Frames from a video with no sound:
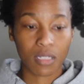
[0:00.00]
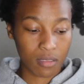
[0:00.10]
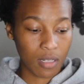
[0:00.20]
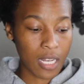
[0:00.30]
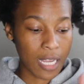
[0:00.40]

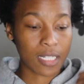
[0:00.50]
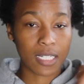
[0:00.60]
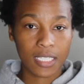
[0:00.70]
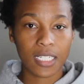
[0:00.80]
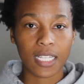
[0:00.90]
like
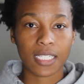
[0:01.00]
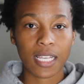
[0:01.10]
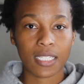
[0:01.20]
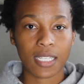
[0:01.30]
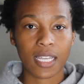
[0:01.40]
cleaning, as
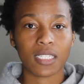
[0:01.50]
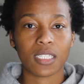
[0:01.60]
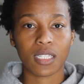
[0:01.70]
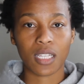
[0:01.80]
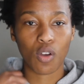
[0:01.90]
I said,
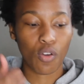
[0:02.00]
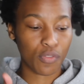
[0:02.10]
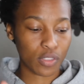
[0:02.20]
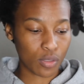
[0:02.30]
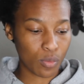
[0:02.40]
the
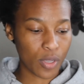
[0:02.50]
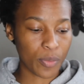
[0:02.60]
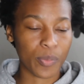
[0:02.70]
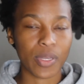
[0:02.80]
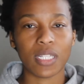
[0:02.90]
office
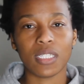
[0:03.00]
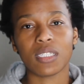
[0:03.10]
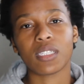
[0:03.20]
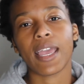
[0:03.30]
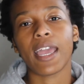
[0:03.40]

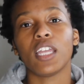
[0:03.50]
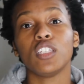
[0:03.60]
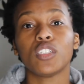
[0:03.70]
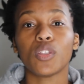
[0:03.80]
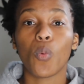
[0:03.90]
equipment,
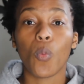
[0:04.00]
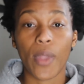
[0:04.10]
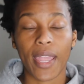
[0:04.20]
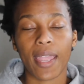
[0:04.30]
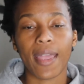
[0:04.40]
and
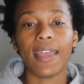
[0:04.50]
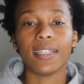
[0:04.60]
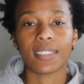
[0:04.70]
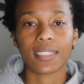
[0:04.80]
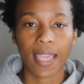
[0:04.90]
wear
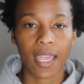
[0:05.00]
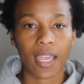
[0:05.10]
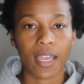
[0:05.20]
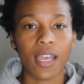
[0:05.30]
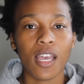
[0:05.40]
and
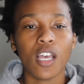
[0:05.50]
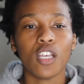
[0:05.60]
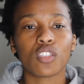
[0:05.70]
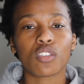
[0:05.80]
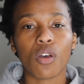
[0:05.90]
tear.
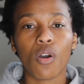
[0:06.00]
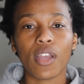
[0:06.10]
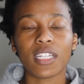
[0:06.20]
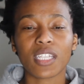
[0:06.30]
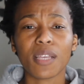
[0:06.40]
So
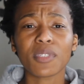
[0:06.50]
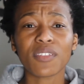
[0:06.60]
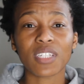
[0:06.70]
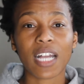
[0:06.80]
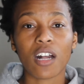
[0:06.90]
in terms
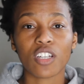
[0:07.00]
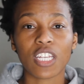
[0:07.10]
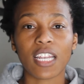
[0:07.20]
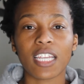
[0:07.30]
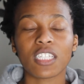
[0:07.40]
of the
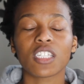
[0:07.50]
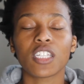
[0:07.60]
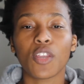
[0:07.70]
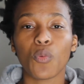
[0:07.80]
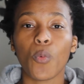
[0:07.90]
calculation
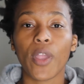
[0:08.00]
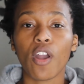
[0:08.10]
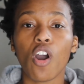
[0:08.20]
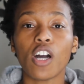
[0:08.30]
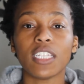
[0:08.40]
and
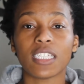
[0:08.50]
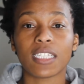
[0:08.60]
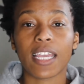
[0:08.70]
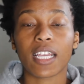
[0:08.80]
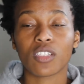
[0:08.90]
where on the
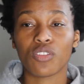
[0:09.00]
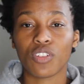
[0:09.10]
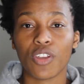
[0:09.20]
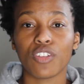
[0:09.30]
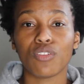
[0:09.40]
tax
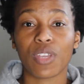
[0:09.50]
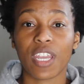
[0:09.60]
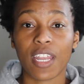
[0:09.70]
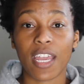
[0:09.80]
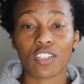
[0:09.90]
return you
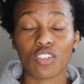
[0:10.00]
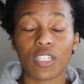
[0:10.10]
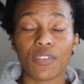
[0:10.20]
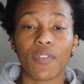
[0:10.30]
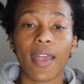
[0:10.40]
can
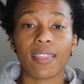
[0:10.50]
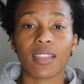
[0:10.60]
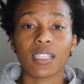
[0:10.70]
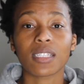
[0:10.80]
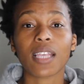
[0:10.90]
actually find
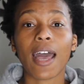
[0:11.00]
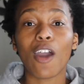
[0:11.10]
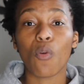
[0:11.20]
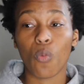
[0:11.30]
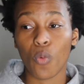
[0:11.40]
this,
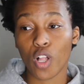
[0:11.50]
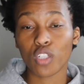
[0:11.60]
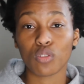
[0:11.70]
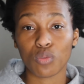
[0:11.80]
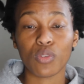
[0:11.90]
I
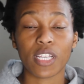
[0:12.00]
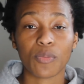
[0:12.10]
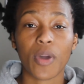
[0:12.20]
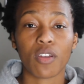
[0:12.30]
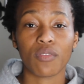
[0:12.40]
will do
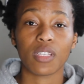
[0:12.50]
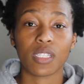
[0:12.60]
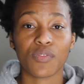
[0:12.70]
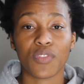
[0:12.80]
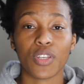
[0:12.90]
as part of
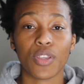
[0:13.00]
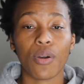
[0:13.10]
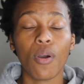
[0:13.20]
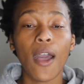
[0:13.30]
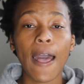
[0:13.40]
this video,